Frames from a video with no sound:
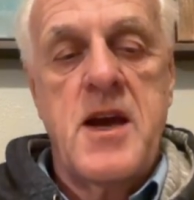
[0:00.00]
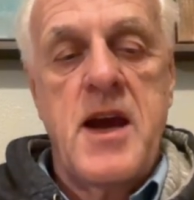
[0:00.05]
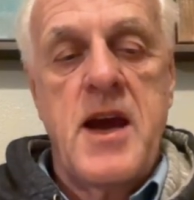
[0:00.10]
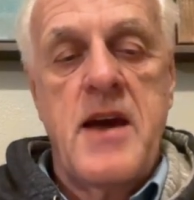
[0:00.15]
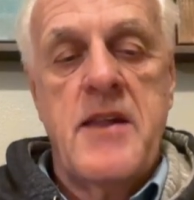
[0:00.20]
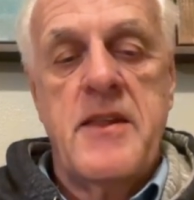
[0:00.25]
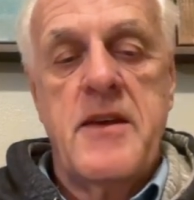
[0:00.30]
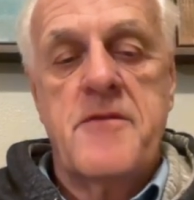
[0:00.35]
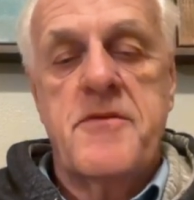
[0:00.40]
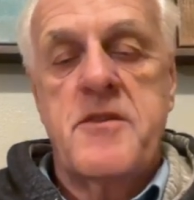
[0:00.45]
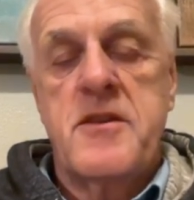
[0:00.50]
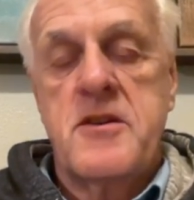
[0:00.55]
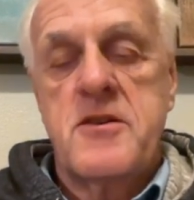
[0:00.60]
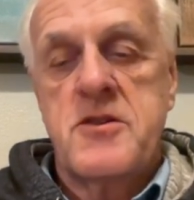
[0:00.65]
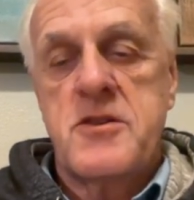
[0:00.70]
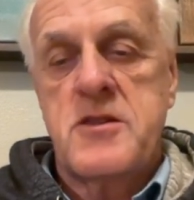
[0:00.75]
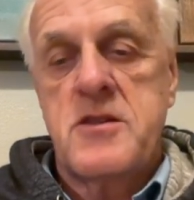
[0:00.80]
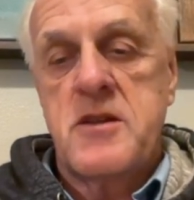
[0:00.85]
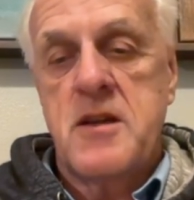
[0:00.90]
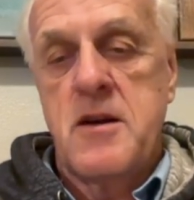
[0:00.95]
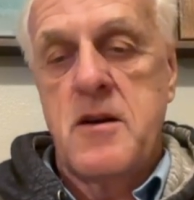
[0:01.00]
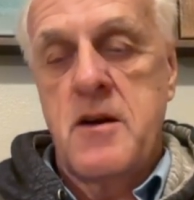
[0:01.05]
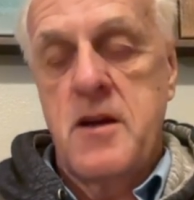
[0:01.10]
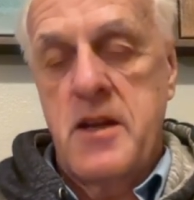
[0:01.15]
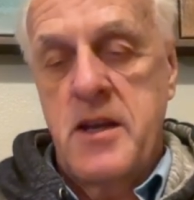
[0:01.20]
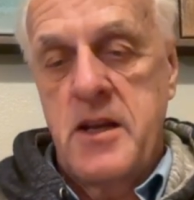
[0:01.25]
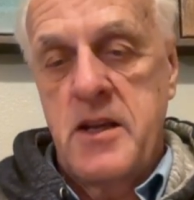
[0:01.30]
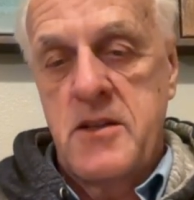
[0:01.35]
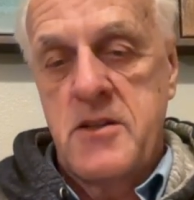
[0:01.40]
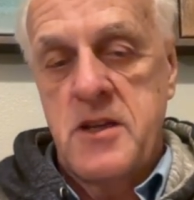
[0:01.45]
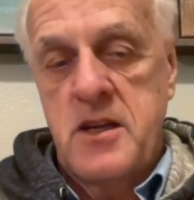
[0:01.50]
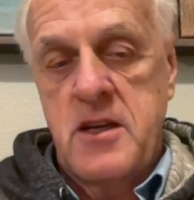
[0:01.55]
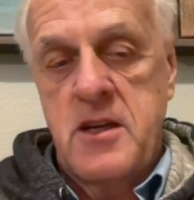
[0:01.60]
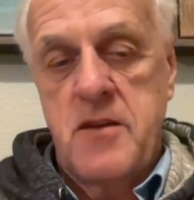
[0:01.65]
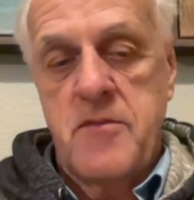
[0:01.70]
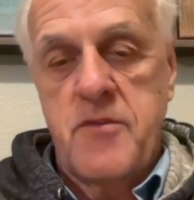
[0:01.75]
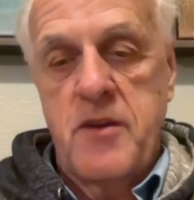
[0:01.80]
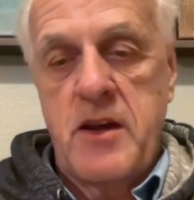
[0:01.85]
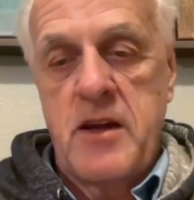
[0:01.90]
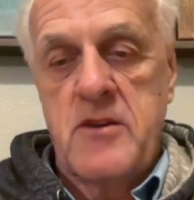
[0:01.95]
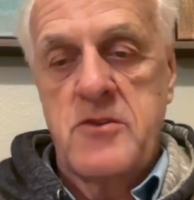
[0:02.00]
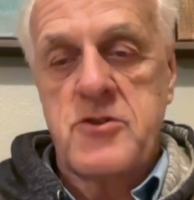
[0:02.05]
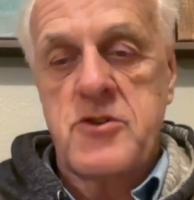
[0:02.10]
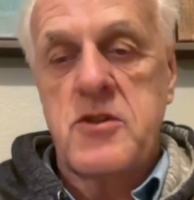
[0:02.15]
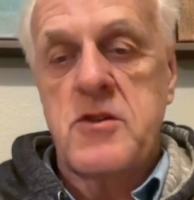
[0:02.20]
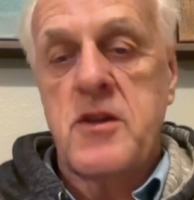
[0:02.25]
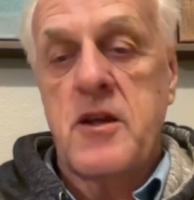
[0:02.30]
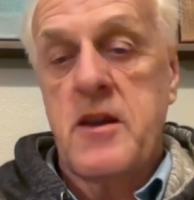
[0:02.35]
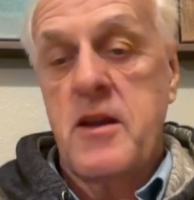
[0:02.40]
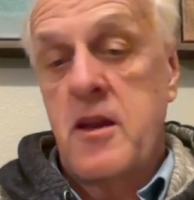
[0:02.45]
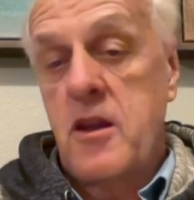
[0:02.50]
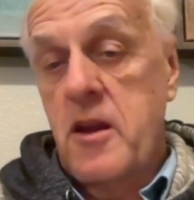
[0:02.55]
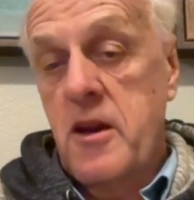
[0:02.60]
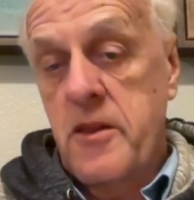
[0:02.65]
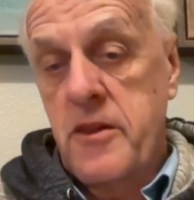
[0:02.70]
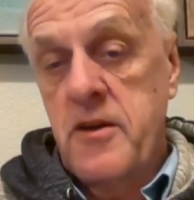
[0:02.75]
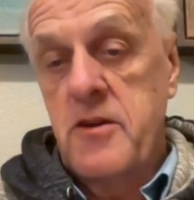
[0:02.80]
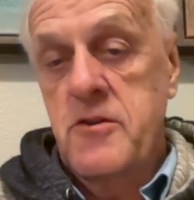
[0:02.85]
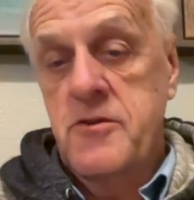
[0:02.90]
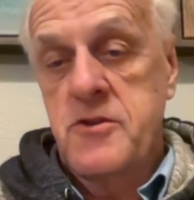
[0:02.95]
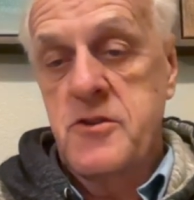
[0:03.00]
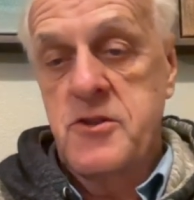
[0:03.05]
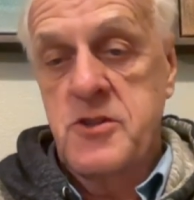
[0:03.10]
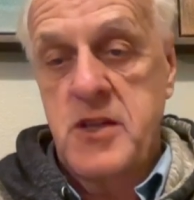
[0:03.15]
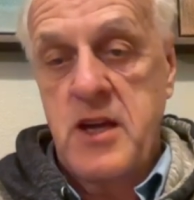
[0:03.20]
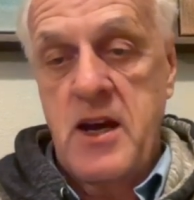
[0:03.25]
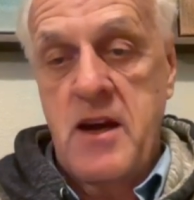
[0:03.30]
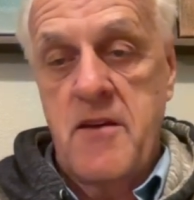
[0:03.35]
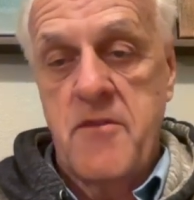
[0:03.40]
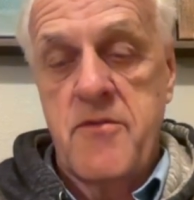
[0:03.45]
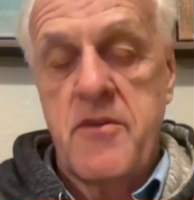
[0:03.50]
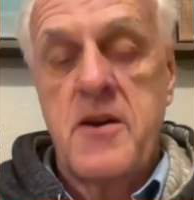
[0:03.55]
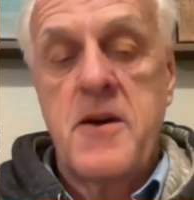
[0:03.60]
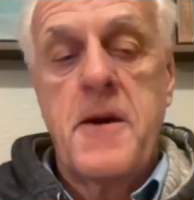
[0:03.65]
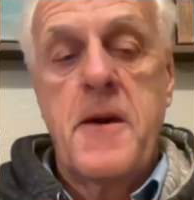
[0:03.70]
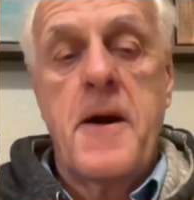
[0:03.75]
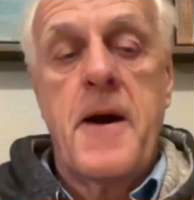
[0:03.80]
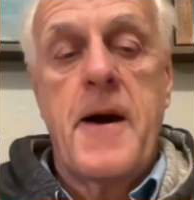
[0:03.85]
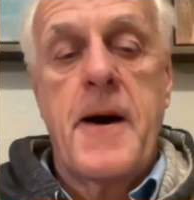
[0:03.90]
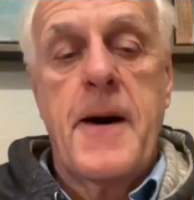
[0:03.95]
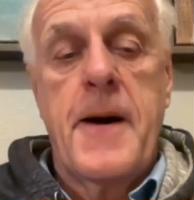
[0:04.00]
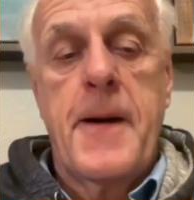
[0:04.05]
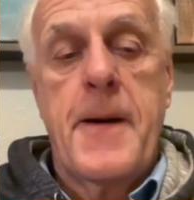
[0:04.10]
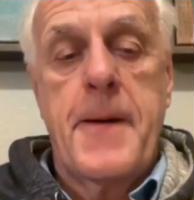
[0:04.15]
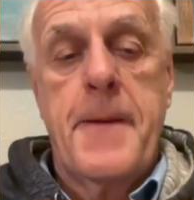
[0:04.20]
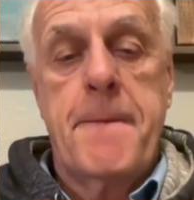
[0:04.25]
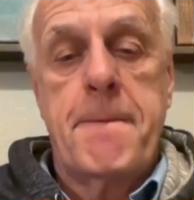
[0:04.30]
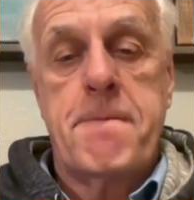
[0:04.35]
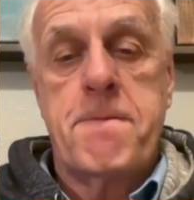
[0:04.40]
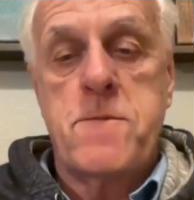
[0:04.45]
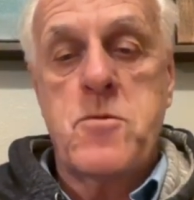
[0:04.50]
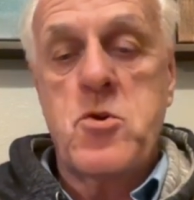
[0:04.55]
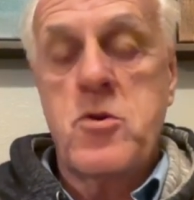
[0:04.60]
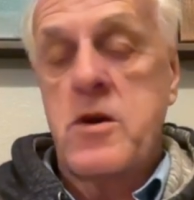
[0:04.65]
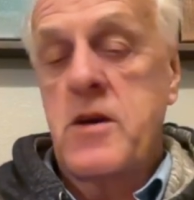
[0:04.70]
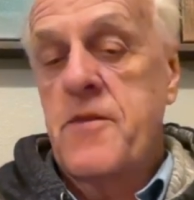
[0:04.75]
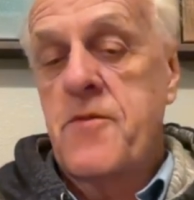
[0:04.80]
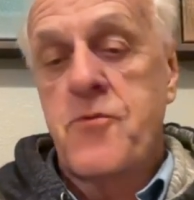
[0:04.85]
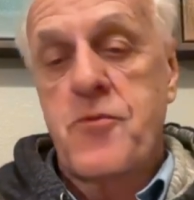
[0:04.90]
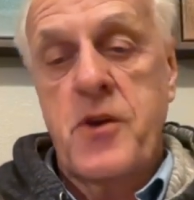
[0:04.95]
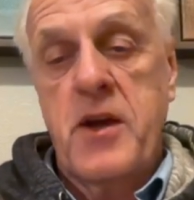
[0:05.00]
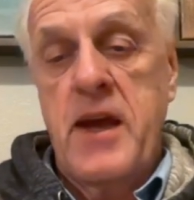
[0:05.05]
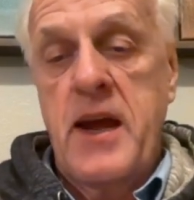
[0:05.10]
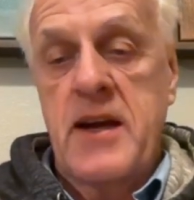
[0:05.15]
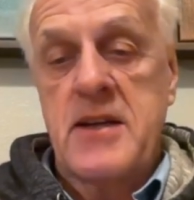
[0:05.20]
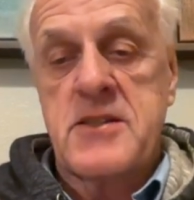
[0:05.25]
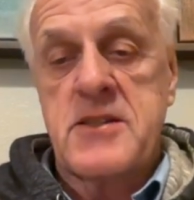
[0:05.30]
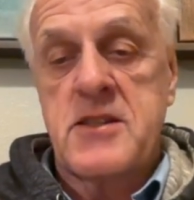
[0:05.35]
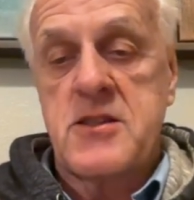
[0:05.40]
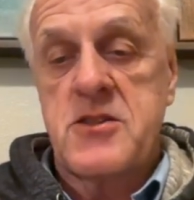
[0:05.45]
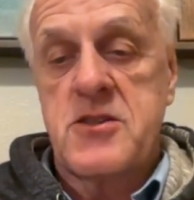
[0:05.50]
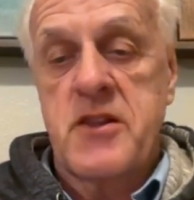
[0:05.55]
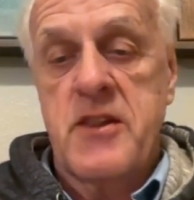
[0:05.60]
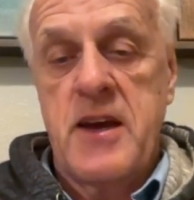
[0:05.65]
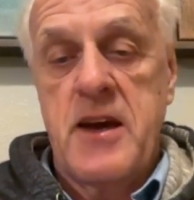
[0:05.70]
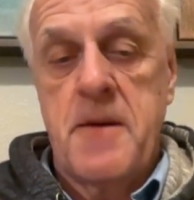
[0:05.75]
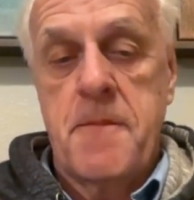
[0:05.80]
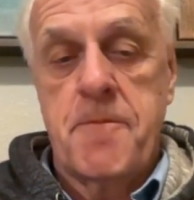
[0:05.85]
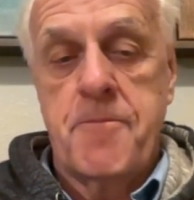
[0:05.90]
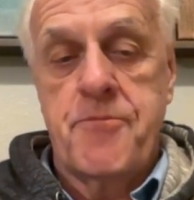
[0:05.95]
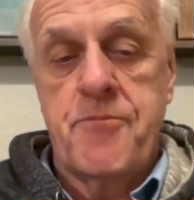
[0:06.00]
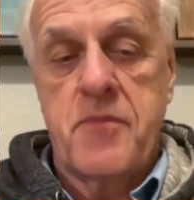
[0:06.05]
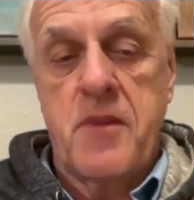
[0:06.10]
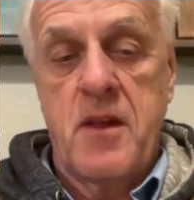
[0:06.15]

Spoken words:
And if there's an executive lounge that a lot of the Hiltons have, you get free access to that.